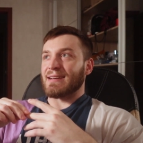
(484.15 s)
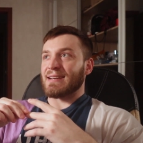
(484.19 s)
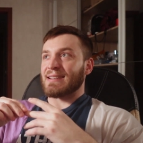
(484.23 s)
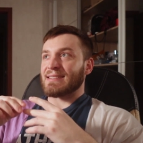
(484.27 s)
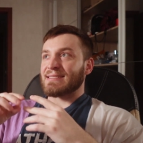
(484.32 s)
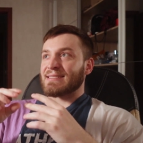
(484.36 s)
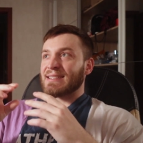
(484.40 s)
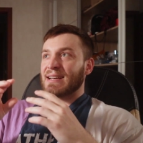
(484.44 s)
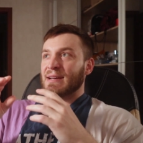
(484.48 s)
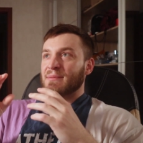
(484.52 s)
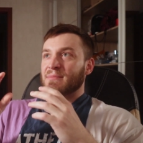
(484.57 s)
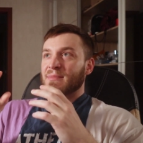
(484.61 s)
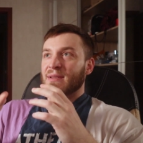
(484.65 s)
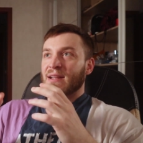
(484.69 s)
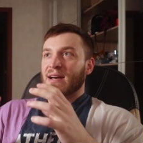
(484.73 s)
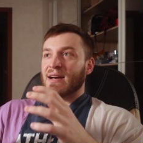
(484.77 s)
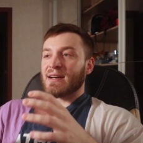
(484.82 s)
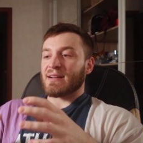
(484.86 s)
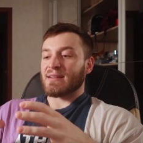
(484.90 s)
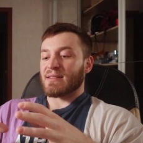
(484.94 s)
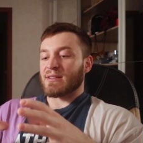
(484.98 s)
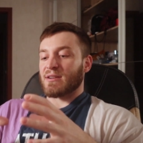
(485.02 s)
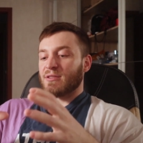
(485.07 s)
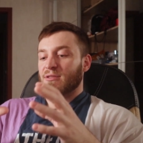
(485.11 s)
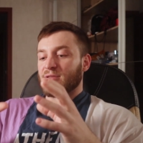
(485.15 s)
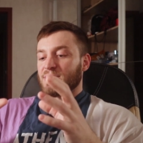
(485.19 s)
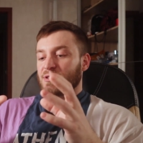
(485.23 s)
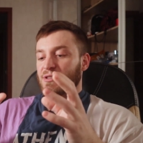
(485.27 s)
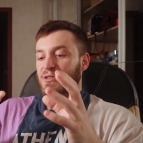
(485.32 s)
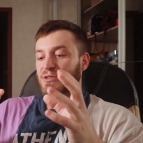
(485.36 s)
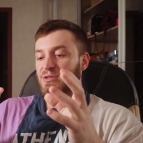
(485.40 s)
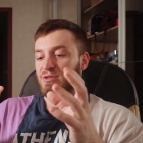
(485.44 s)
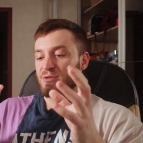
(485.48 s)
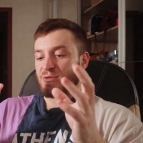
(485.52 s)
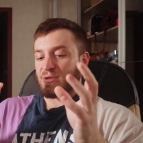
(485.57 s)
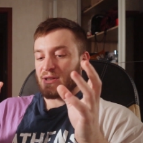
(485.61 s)
As I'm not
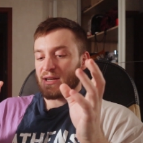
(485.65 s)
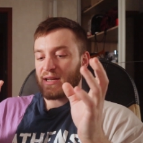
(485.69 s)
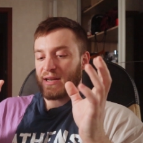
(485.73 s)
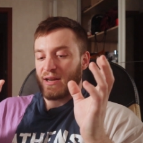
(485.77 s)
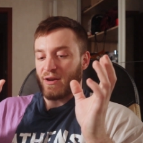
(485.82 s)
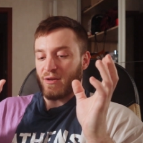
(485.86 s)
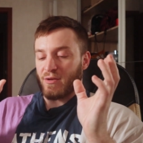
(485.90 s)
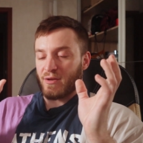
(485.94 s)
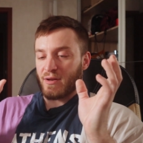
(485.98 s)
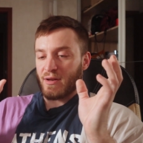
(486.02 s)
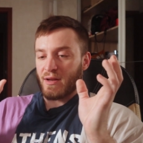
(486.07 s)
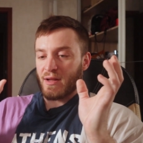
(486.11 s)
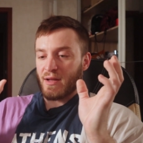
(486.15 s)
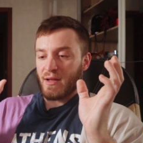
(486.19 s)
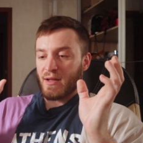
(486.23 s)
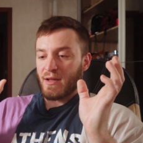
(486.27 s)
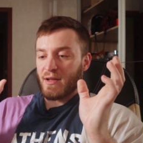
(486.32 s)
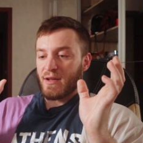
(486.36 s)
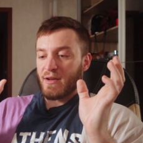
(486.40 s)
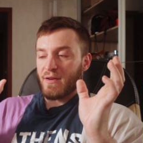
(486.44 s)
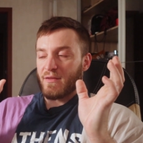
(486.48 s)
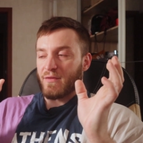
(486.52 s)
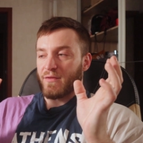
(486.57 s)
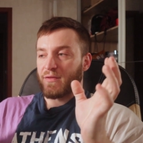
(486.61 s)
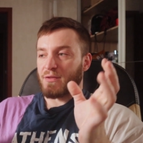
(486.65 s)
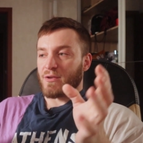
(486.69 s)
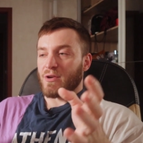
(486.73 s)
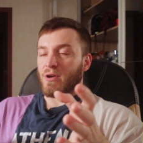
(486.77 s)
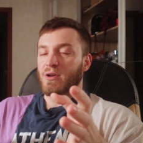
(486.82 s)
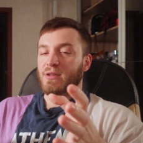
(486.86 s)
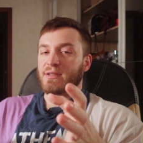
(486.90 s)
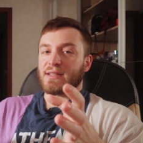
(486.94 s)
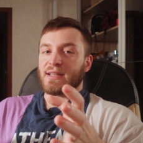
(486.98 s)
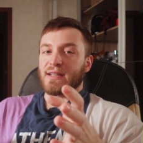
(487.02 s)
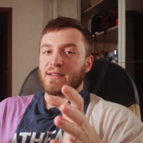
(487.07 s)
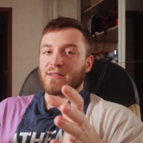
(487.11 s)
concentrating on
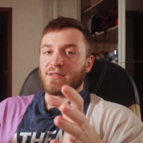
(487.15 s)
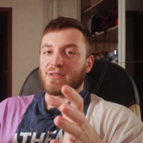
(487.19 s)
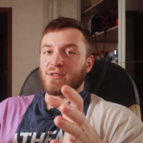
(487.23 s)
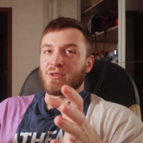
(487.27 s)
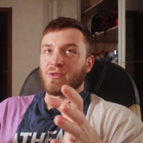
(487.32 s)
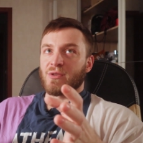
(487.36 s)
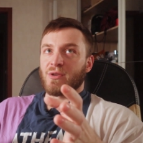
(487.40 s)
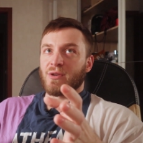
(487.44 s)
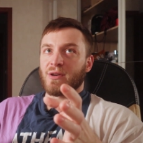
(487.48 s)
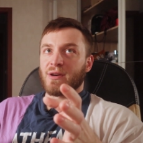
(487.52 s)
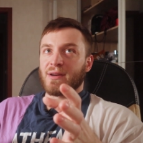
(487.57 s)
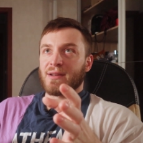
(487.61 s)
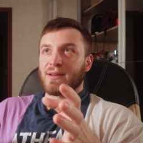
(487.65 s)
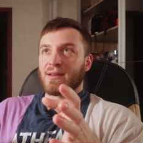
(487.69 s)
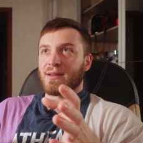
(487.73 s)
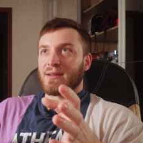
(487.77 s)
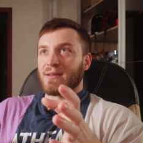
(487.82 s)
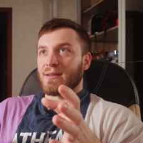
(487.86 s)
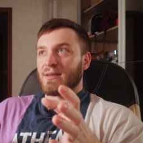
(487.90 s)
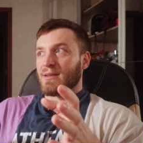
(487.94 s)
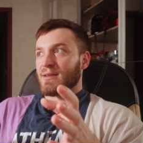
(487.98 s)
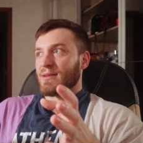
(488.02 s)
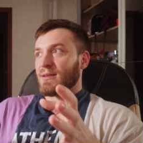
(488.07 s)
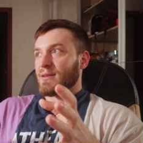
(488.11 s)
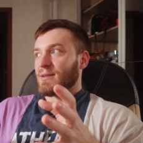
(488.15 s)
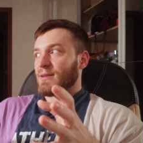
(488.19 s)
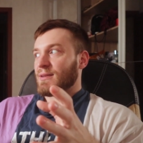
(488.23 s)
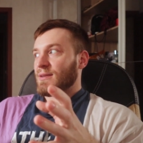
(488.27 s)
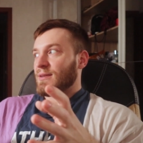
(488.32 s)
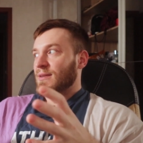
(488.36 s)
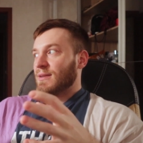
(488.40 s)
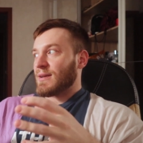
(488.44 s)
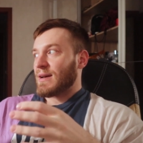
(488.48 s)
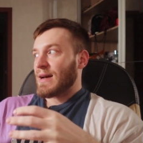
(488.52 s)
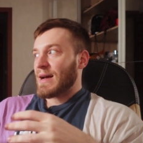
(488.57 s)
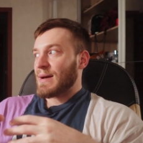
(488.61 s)
front deltoid,
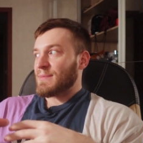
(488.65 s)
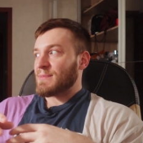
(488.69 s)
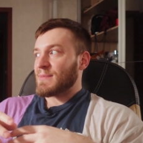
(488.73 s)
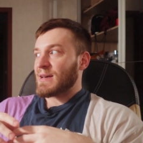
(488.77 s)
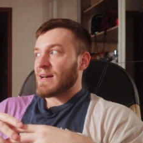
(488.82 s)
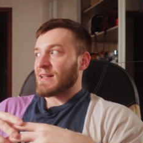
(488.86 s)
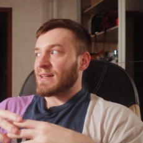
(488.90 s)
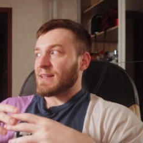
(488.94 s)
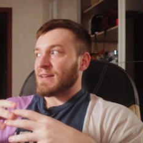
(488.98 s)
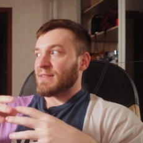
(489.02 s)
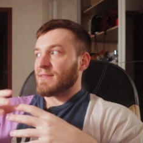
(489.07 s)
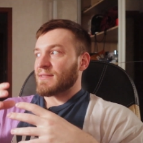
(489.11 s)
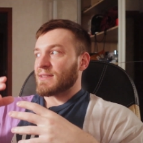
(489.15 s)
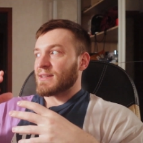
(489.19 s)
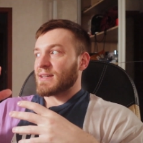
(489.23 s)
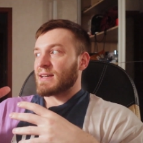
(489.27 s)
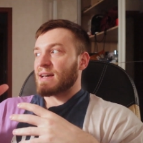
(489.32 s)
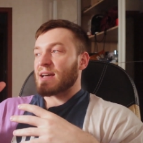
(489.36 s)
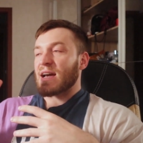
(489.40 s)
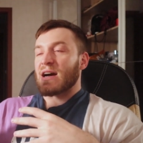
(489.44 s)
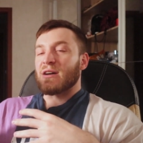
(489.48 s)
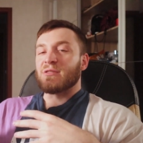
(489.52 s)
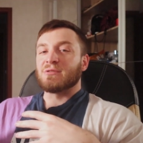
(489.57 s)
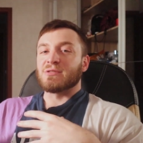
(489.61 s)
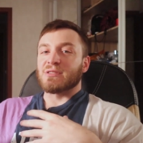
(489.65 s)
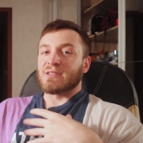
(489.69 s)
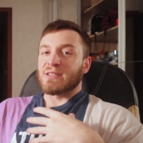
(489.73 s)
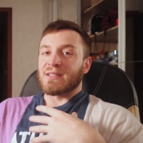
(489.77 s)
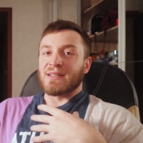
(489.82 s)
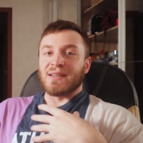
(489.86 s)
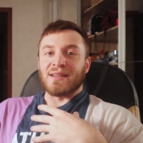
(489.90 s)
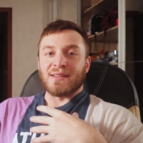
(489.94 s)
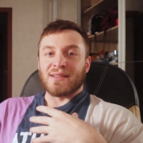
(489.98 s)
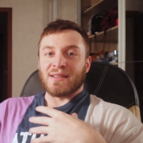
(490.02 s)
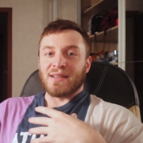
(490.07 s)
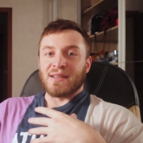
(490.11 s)
I'm not even
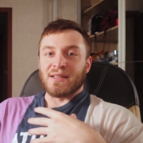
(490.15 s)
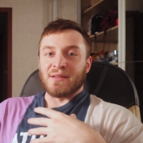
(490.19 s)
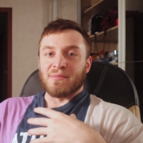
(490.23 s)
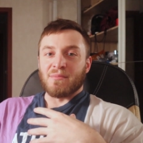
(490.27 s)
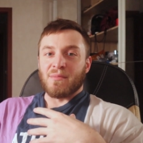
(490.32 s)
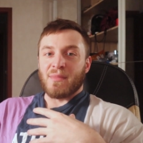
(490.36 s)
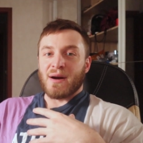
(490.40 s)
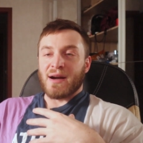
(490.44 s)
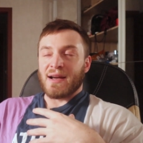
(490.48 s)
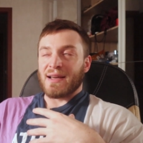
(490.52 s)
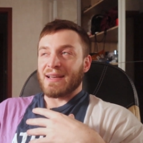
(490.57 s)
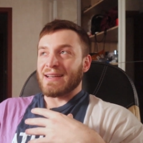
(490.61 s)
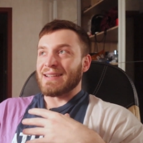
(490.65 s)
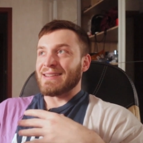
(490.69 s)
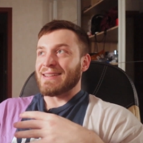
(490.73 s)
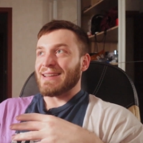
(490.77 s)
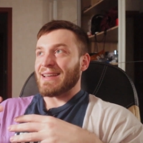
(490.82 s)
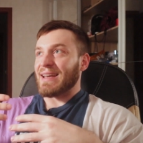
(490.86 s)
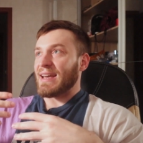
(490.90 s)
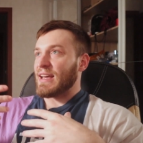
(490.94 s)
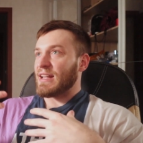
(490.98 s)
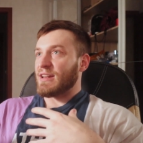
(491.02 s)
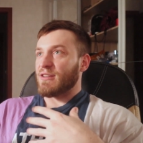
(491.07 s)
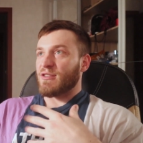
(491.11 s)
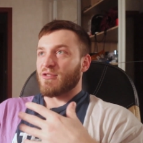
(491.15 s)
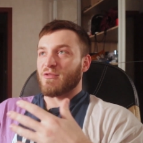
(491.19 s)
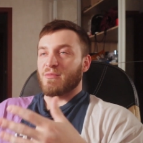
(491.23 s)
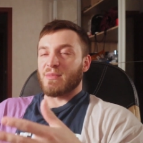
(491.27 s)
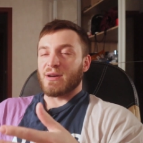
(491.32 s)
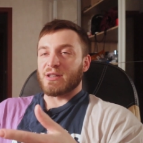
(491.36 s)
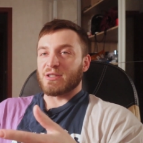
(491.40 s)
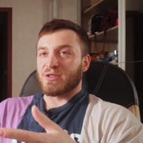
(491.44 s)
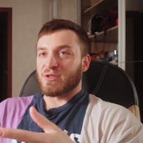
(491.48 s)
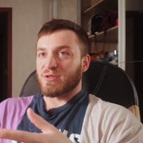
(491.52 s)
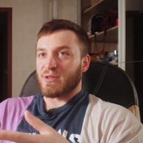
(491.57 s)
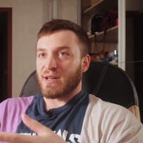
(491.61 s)
counting it in any of
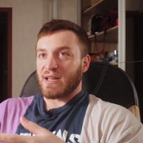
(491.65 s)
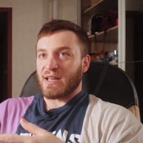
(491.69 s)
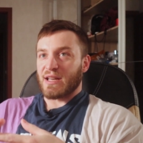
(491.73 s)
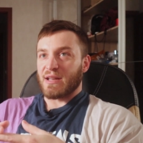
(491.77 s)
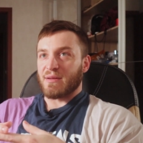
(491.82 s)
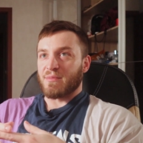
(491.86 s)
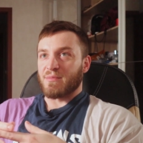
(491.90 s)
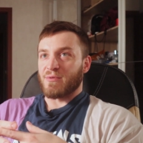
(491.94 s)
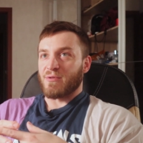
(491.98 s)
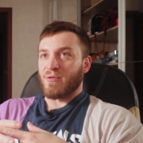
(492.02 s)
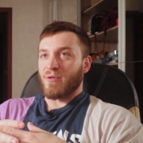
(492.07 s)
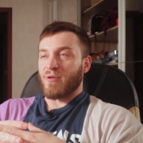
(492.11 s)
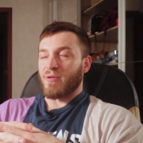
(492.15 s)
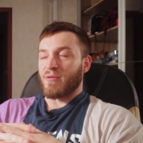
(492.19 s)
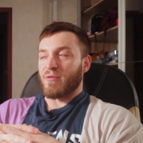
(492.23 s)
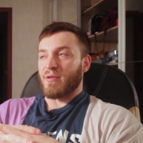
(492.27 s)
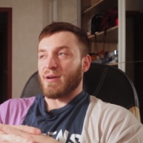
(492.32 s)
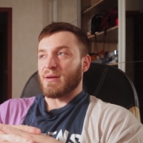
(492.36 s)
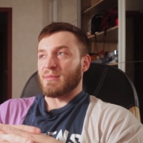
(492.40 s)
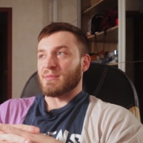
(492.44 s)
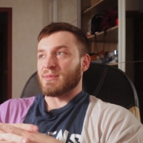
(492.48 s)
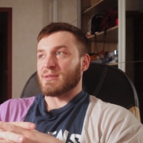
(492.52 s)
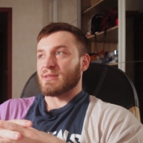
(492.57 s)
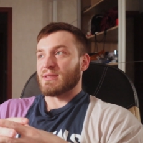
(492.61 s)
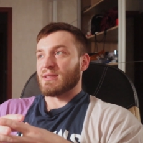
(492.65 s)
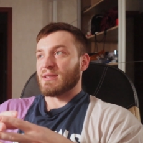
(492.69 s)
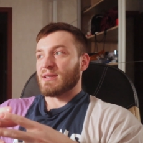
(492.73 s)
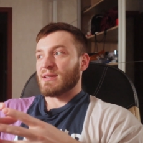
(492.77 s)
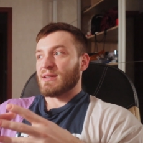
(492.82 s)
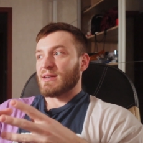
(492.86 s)
my training programs.